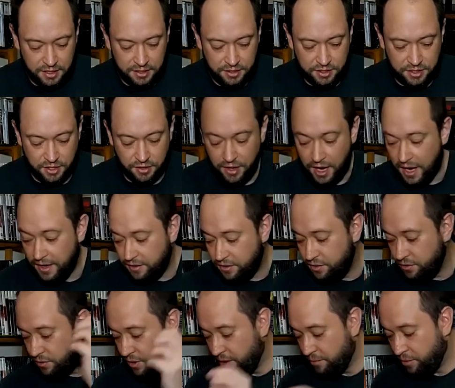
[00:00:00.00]
So I
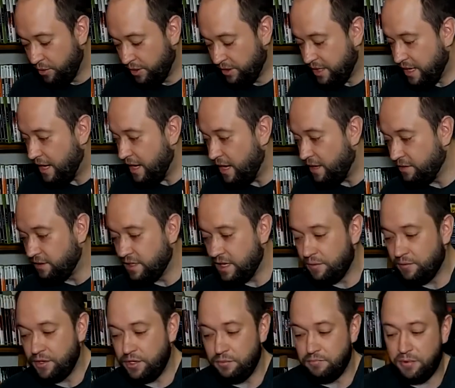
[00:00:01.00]
do want to point that out,
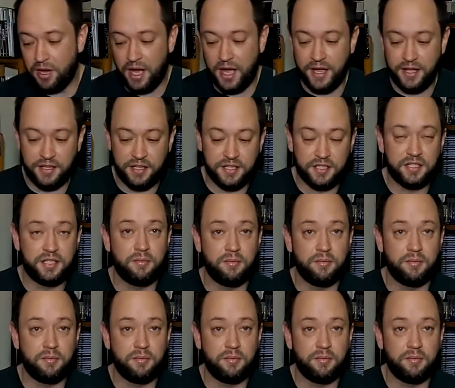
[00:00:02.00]
that when you buy this,